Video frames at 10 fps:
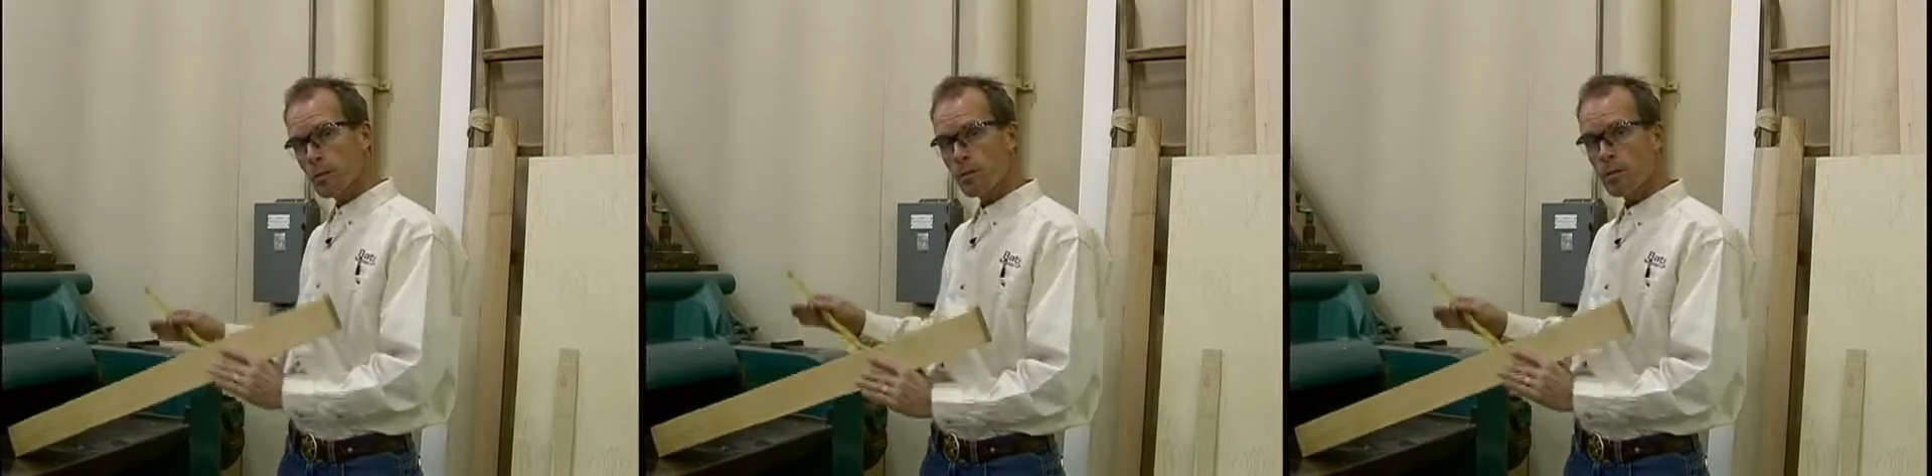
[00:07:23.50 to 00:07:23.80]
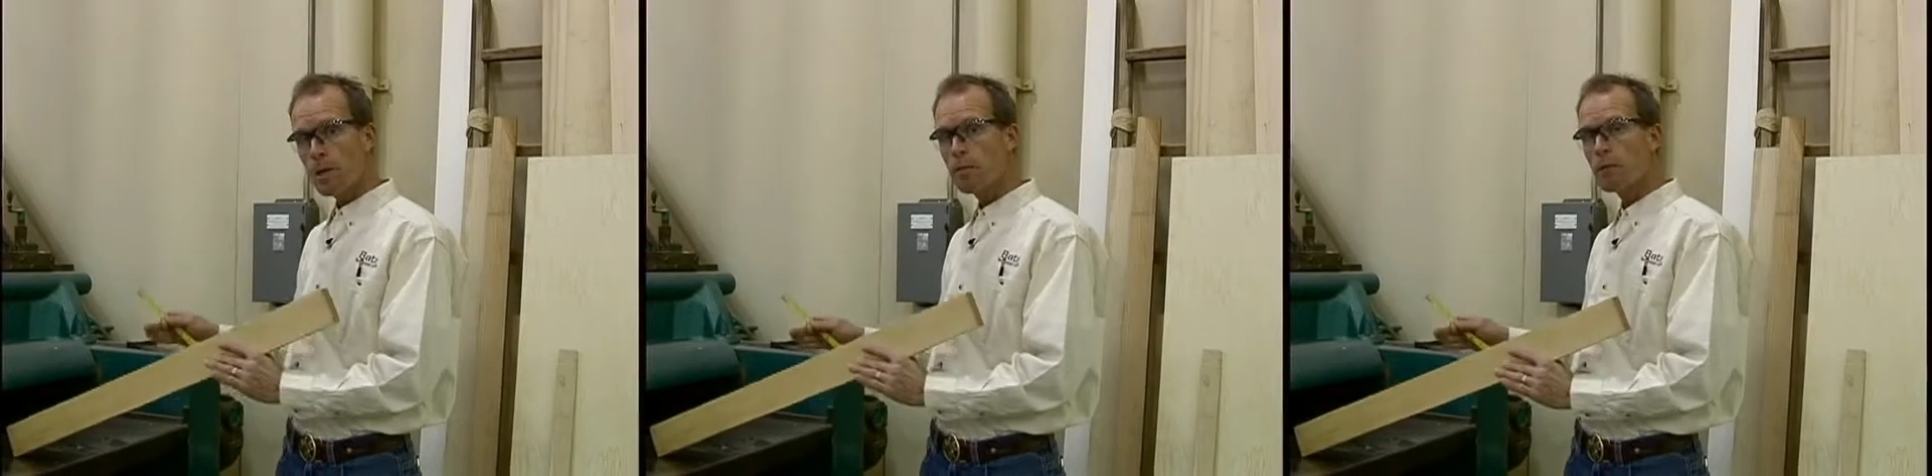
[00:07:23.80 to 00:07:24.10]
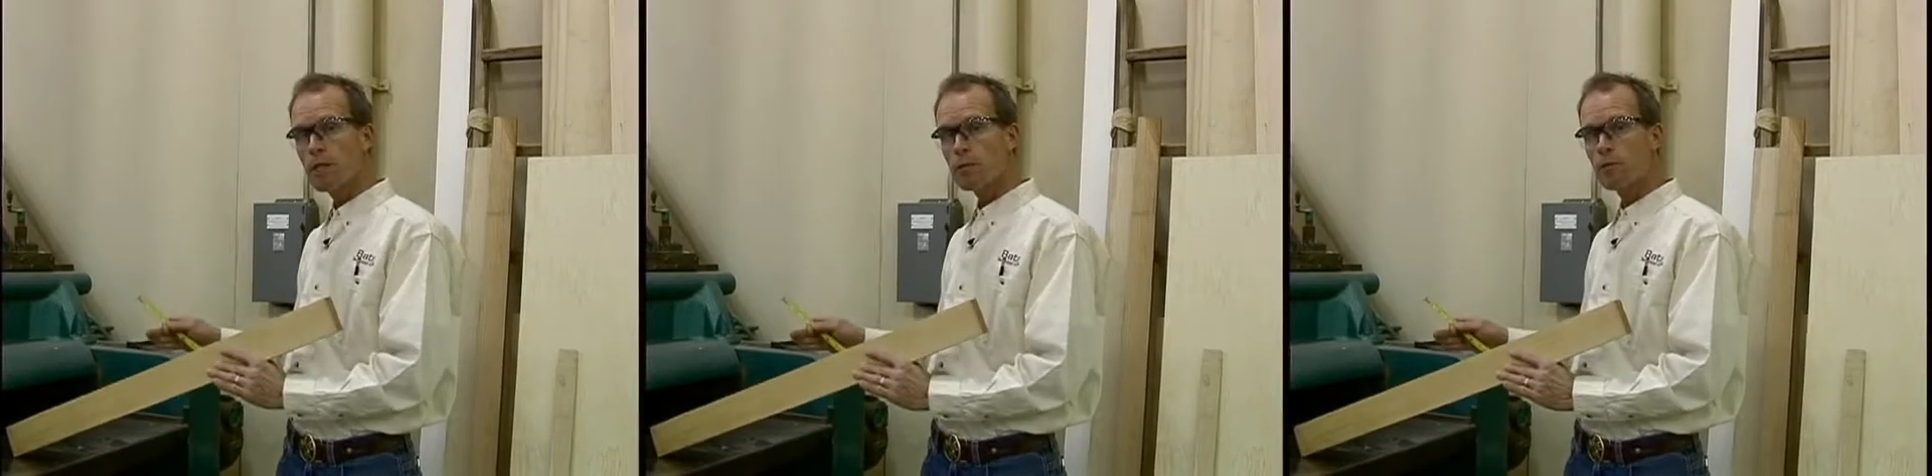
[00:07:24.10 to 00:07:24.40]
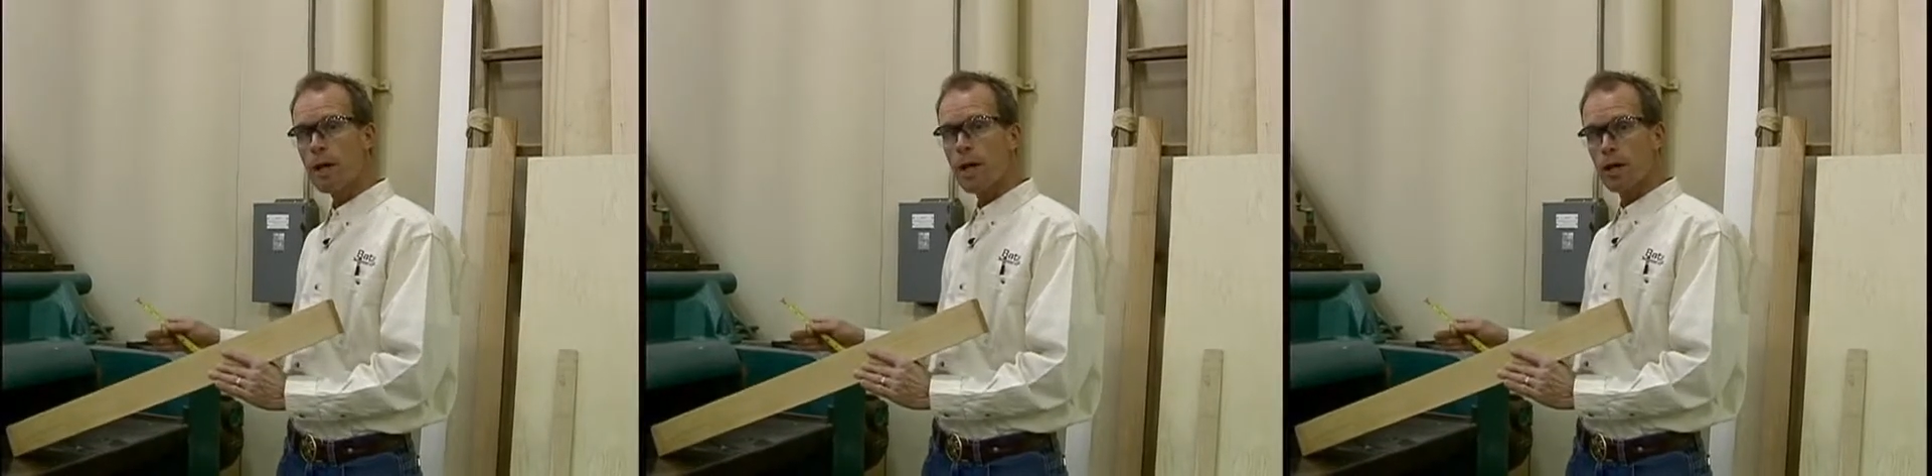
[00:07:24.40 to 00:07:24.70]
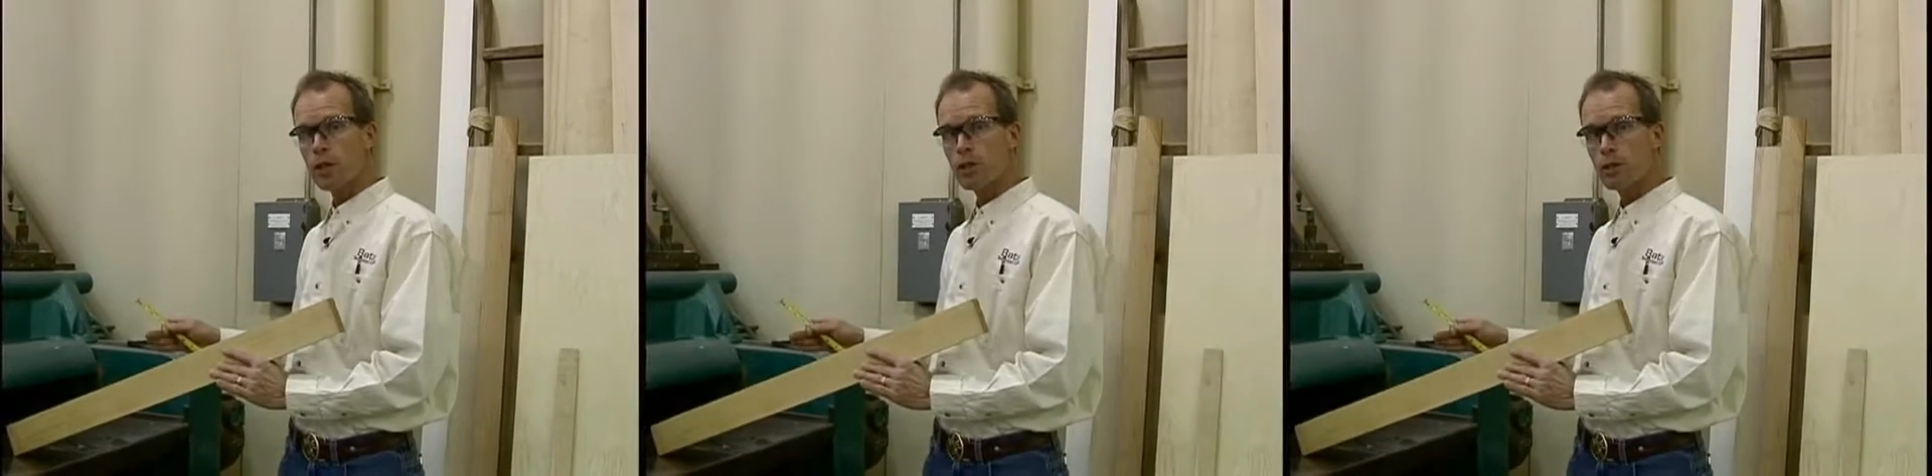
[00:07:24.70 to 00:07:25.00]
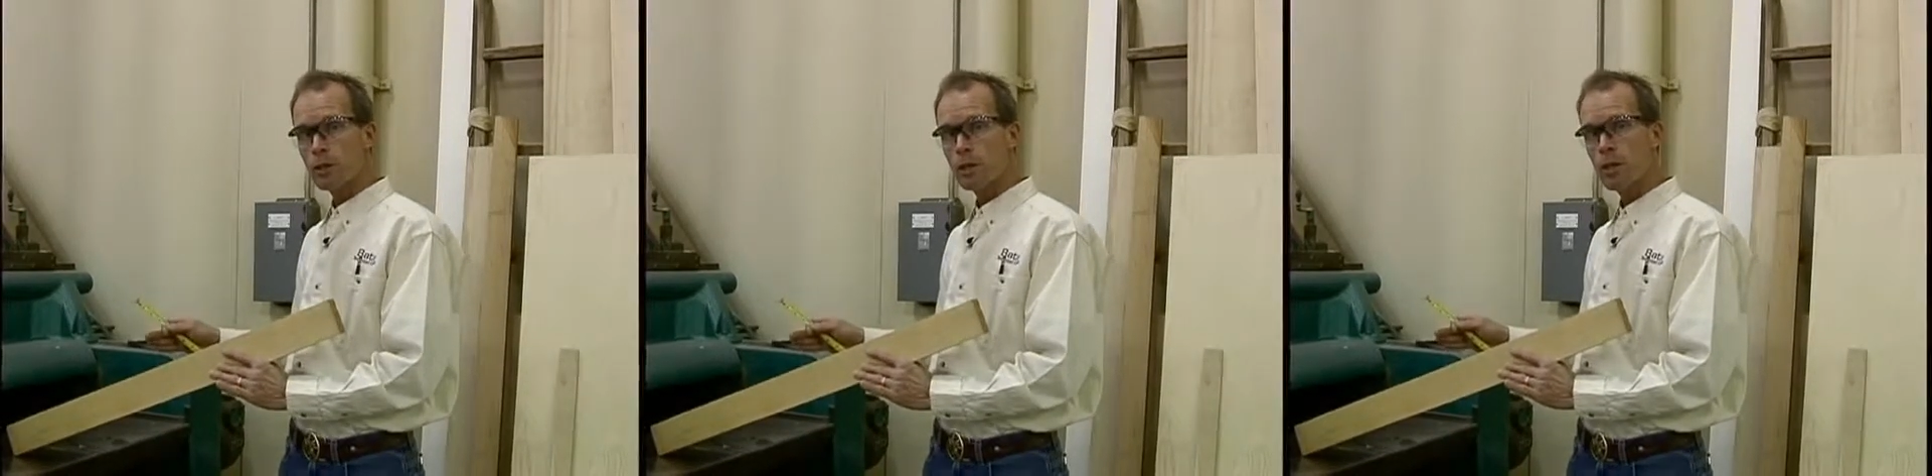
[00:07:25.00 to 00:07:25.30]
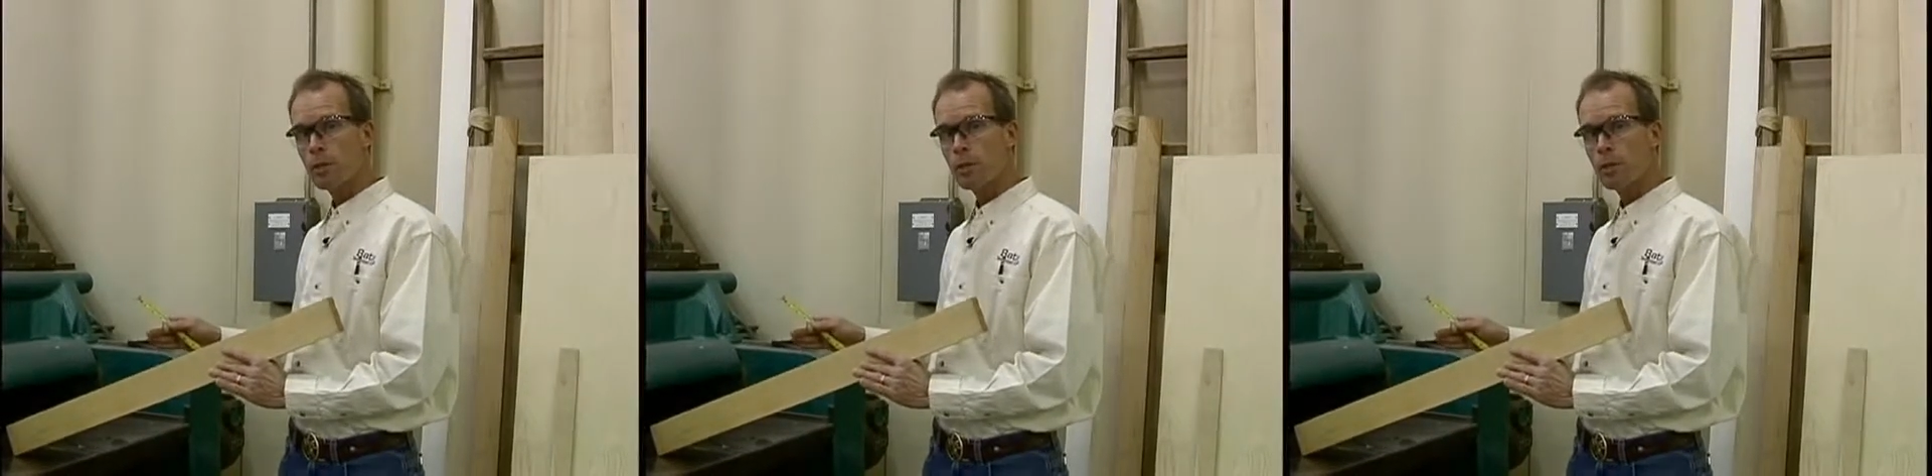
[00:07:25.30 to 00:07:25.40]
may be mismatched, and